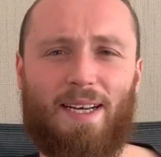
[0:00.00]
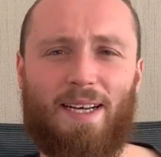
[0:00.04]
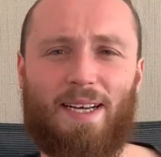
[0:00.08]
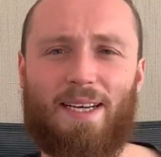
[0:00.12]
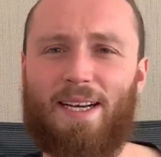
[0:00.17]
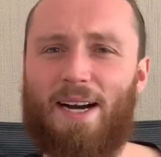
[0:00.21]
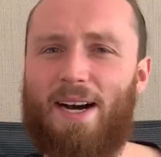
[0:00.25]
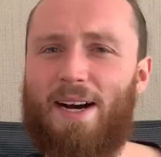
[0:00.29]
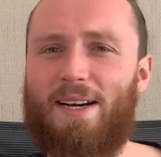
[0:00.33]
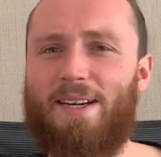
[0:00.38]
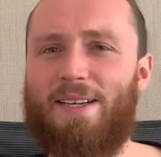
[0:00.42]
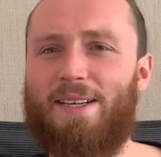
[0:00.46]

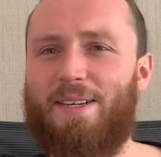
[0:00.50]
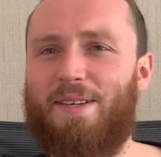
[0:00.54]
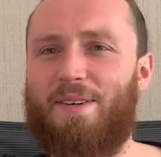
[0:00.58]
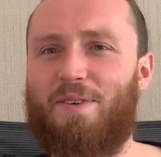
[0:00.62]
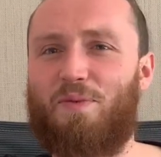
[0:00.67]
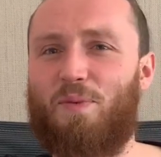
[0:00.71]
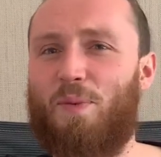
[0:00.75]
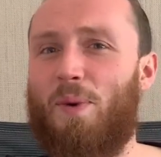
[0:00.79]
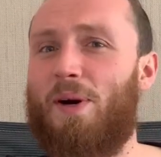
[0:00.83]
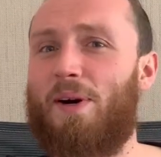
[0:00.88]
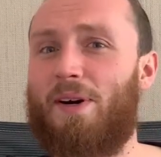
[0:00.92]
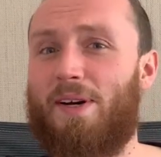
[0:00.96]
kind of
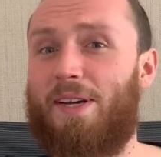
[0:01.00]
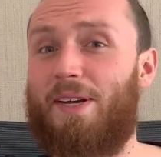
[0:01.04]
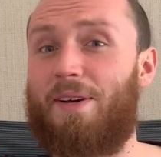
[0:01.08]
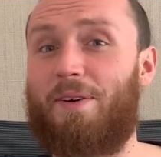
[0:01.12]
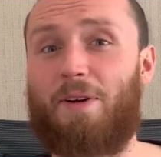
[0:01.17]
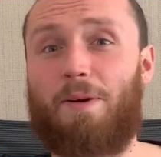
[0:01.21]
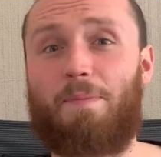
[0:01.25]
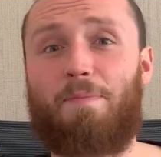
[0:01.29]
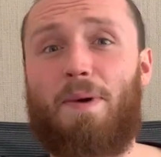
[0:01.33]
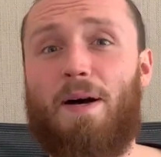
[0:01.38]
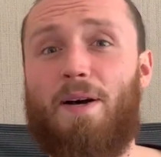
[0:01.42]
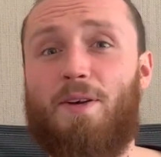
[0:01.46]
working on
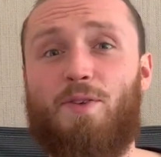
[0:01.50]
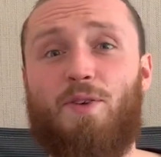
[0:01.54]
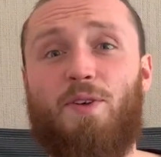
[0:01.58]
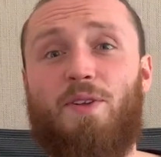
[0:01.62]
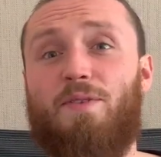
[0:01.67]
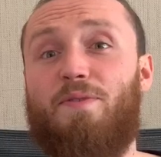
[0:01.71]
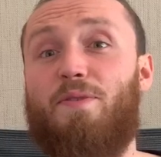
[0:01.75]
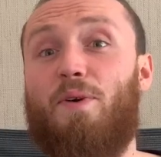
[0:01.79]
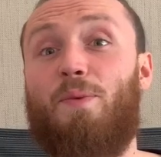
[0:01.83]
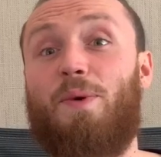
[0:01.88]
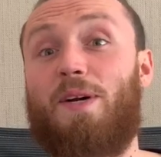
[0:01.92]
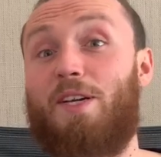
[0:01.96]
a puzzle
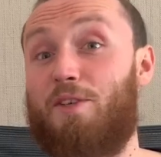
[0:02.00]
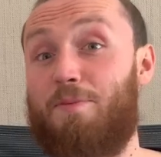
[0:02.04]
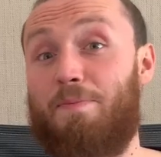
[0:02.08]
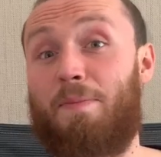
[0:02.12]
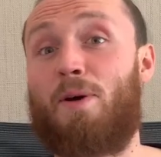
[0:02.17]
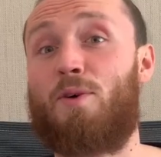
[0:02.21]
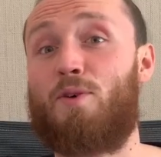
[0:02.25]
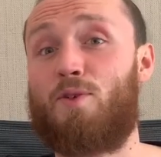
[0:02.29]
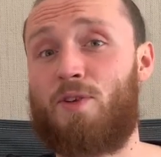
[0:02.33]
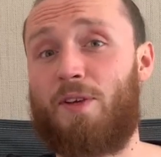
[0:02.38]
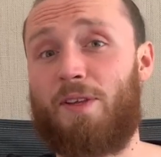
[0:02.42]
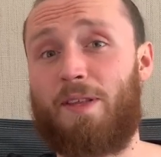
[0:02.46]
for which
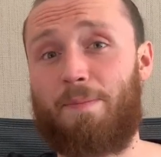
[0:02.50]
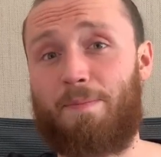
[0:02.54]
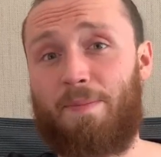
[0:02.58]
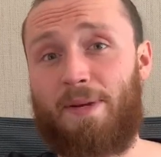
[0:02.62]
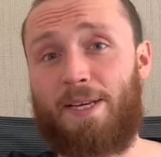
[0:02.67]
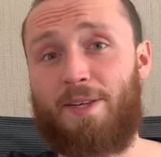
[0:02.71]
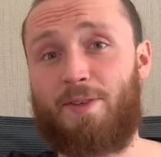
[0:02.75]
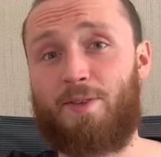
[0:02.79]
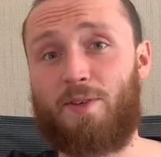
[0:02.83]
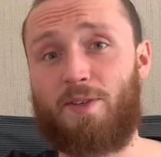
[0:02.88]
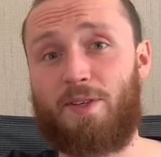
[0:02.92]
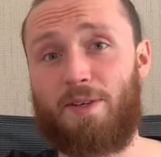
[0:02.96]
most of the
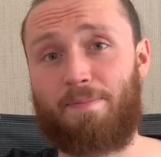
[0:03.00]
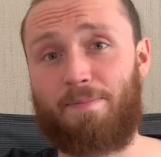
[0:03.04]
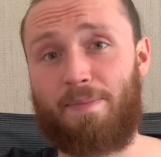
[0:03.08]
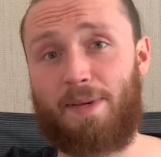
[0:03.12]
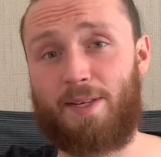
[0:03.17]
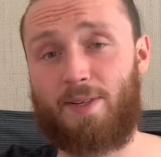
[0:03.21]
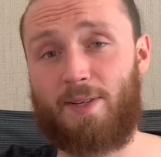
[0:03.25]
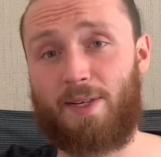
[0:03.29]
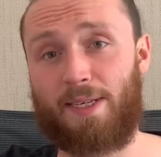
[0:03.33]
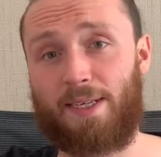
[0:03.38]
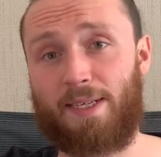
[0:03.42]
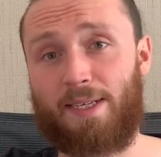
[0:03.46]
pieces are
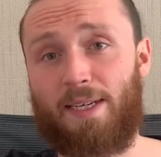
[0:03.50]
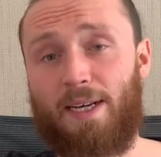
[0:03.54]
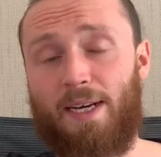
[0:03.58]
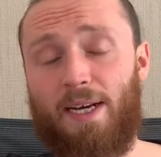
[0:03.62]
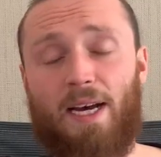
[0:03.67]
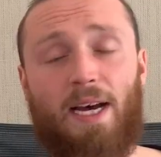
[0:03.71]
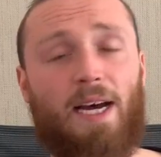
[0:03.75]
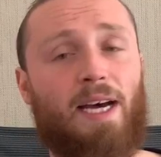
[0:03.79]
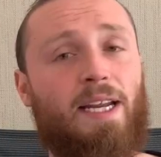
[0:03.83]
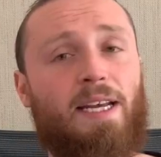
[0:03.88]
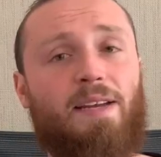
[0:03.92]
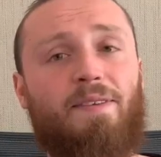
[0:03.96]
missing,
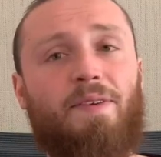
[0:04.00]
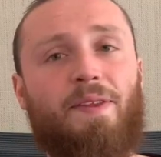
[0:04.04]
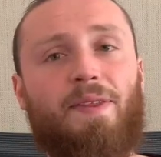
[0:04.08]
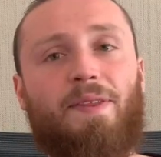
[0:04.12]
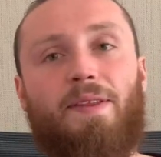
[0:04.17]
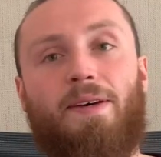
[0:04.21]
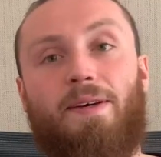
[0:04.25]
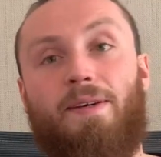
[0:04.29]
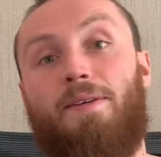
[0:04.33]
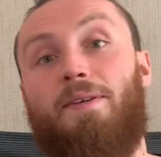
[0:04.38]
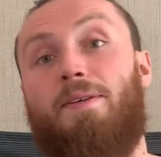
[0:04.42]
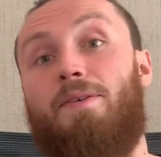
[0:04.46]
And even
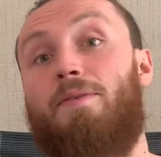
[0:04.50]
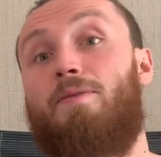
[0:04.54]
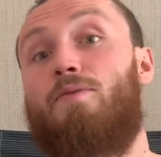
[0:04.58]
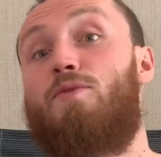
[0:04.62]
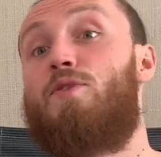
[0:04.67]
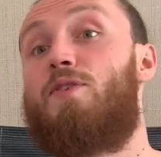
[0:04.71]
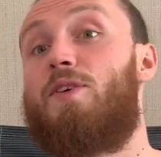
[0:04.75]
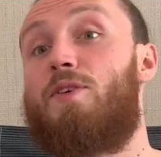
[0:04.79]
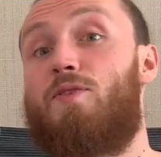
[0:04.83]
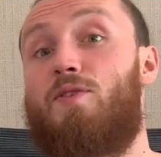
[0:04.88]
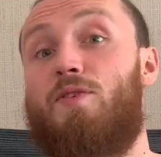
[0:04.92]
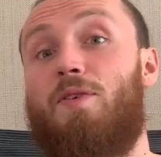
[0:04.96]
though
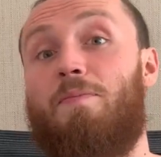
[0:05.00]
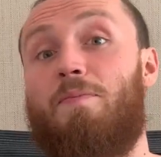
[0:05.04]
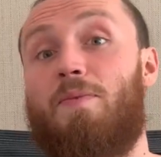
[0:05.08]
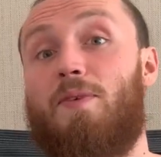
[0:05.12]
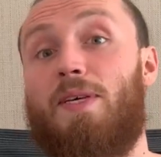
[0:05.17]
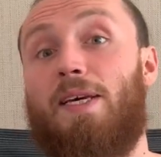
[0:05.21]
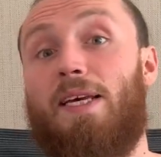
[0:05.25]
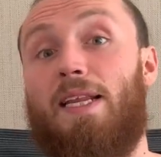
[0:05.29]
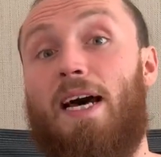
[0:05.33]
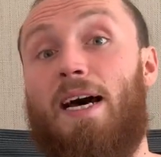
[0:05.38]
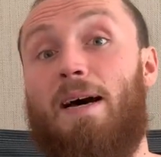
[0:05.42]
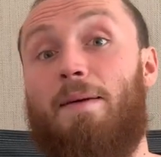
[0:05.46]
systems
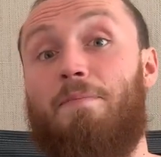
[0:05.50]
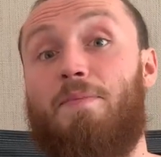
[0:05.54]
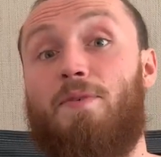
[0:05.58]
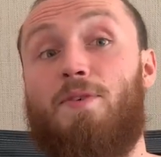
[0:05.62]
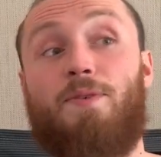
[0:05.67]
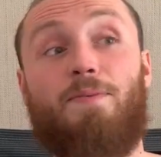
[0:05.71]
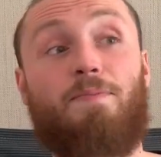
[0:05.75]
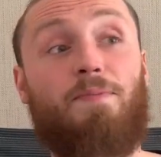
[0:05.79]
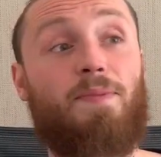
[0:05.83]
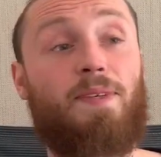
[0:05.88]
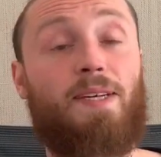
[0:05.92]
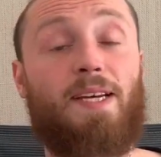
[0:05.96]

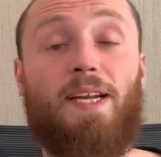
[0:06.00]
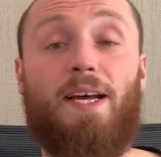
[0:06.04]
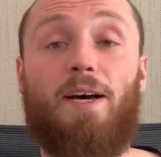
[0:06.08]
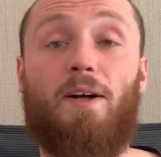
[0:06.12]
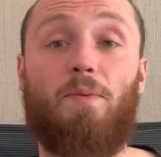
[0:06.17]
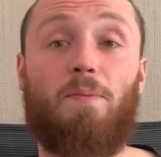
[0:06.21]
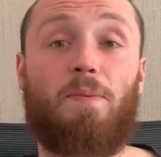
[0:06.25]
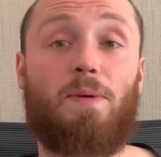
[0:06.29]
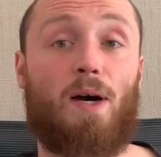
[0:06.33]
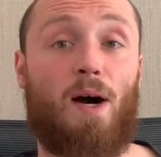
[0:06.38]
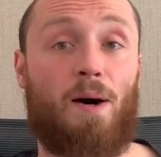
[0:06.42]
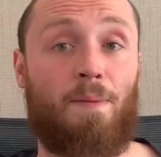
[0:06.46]
collapse can
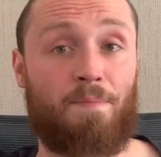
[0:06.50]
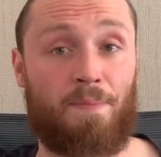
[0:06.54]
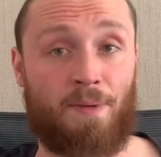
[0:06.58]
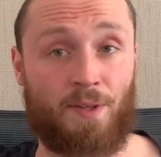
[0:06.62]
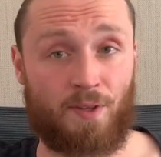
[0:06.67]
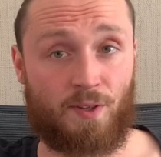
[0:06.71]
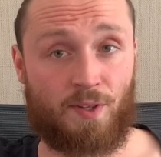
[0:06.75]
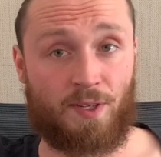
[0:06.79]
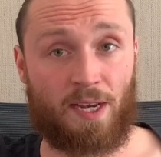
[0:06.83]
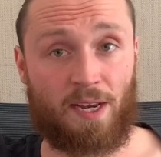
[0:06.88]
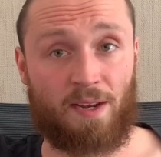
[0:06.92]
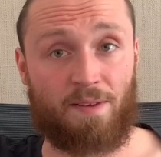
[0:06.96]
help
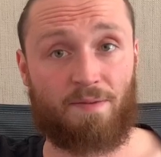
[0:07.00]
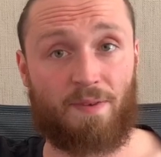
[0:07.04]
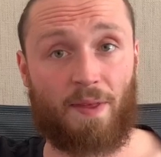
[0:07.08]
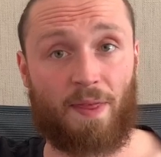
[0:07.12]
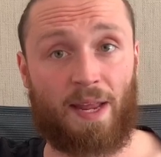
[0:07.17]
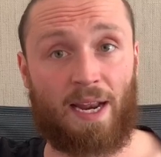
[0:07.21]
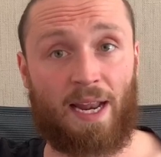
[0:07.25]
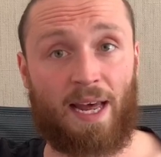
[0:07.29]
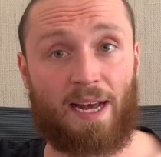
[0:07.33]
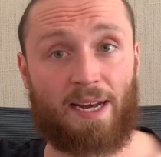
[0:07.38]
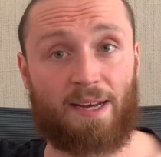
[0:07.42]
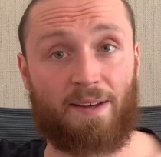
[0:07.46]
compensate for the
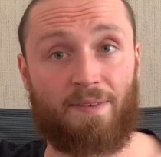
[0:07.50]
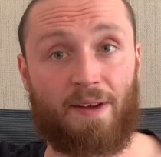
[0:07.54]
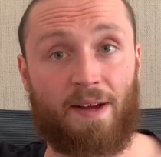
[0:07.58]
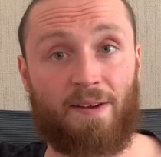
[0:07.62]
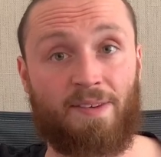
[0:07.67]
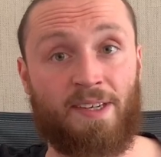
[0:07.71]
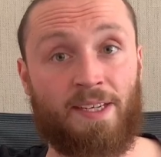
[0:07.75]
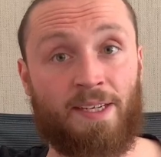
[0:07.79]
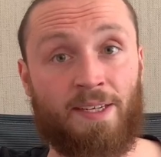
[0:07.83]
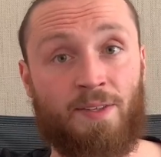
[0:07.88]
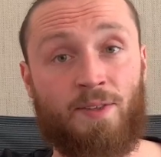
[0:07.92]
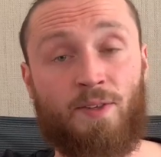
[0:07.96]
lack of
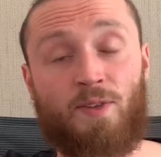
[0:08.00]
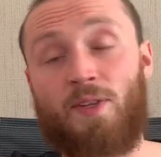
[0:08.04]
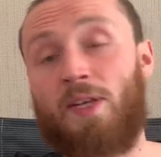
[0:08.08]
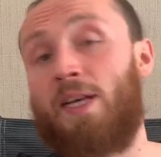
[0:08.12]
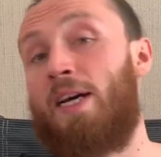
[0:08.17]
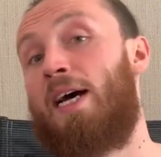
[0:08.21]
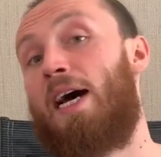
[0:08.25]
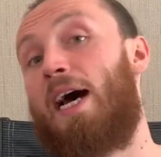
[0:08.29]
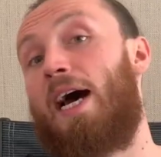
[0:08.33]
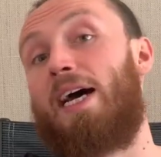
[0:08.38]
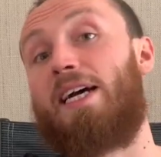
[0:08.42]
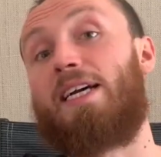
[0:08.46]
evidence
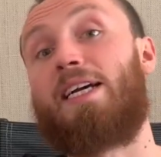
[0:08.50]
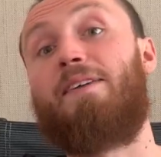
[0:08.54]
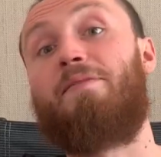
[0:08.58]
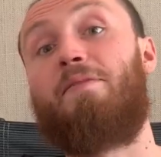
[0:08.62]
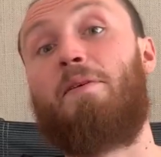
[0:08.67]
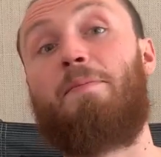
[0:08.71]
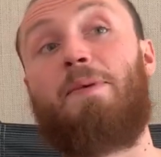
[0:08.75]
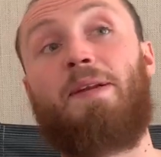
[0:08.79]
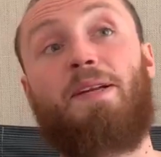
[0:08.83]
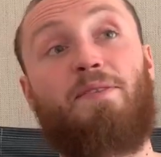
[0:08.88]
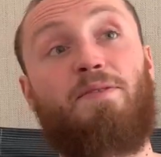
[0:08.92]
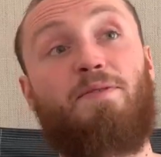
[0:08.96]
and give a
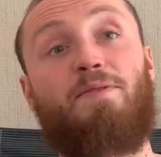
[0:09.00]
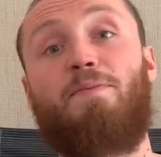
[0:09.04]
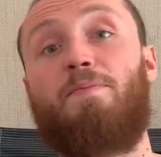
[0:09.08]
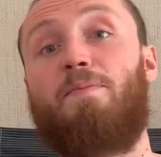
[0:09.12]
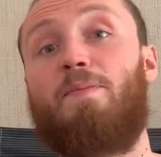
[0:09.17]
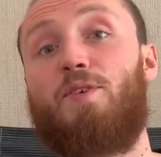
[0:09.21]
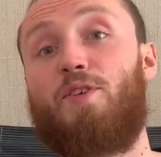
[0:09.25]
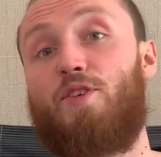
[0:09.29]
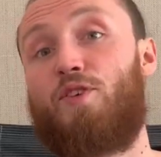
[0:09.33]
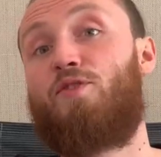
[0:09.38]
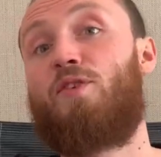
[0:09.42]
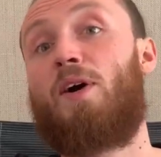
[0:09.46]
bit of
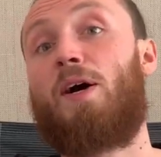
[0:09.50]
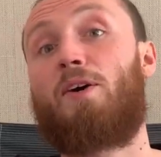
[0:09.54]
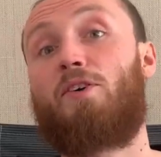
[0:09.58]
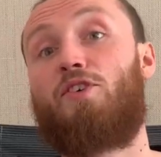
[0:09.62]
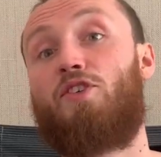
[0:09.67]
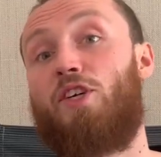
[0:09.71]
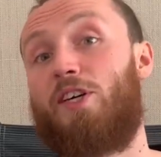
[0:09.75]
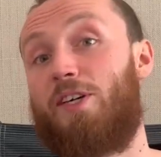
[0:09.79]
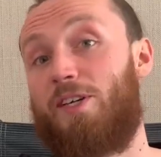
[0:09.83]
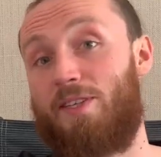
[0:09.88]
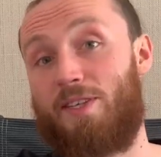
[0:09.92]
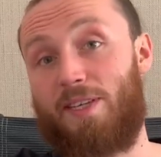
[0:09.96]

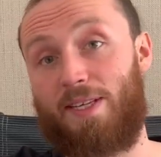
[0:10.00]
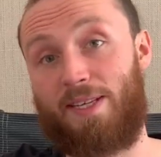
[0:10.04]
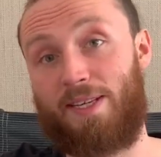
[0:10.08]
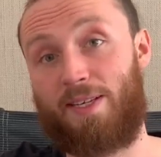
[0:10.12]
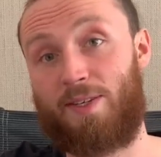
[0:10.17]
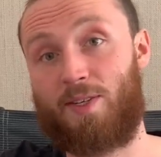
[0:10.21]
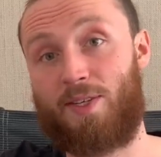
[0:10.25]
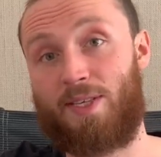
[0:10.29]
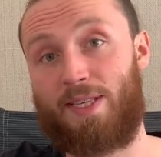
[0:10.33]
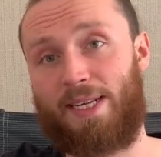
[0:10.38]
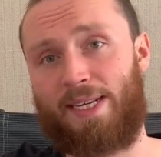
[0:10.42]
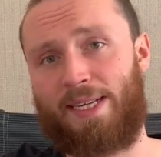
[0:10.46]
structure to
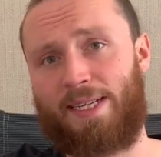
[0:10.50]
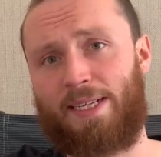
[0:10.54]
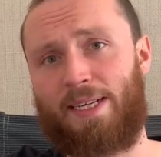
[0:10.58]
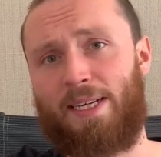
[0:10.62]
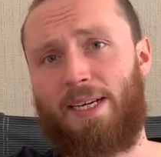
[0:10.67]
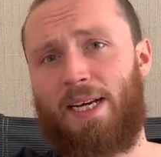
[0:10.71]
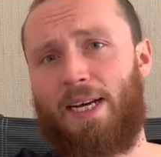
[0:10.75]
this thing,